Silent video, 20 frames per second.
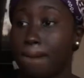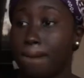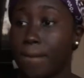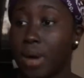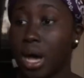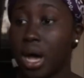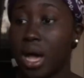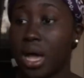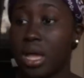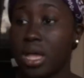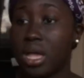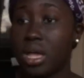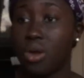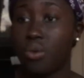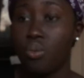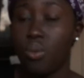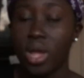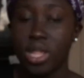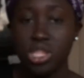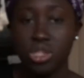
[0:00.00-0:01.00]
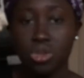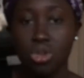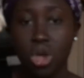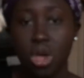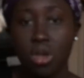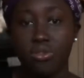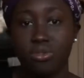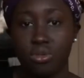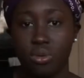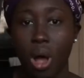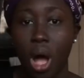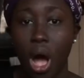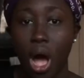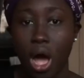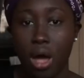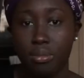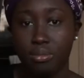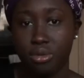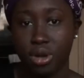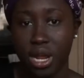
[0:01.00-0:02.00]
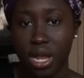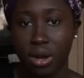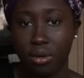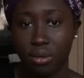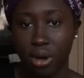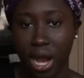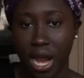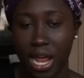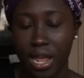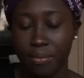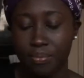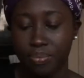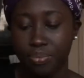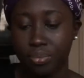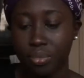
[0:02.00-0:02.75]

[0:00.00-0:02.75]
but when you go through a heartbreak, right,